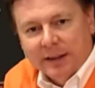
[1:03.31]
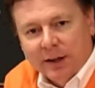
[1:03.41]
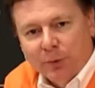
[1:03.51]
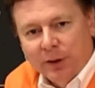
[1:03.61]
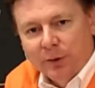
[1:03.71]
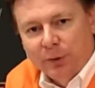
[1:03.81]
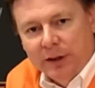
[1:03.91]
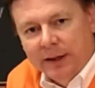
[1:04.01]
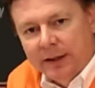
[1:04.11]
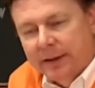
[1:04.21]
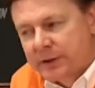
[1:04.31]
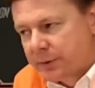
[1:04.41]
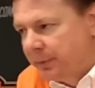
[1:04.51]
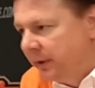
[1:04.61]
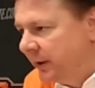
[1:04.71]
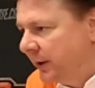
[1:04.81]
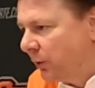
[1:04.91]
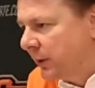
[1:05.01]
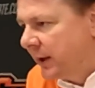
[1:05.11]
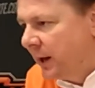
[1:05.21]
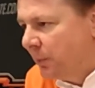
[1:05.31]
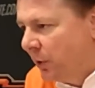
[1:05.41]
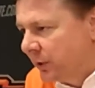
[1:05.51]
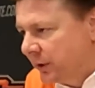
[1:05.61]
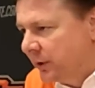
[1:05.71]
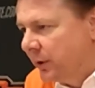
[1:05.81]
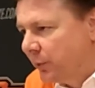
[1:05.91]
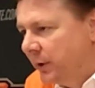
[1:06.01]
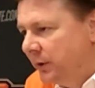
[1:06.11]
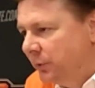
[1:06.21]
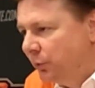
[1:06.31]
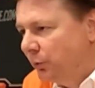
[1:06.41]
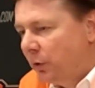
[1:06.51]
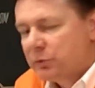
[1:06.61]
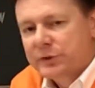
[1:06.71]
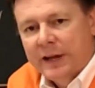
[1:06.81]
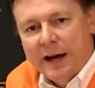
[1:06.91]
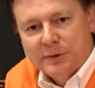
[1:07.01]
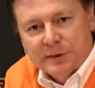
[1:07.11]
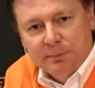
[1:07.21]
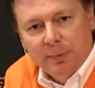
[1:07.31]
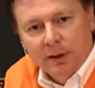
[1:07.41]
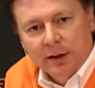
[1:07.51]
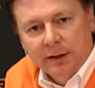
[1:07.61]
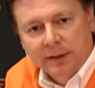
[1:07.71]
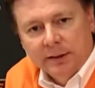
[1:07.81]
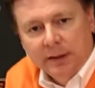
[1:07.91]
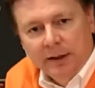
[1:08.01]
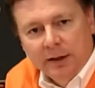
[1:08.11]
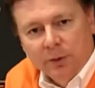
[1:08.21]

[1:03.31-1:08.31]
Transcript: We didn't. This will be the only game all year that we won't scout somebody, and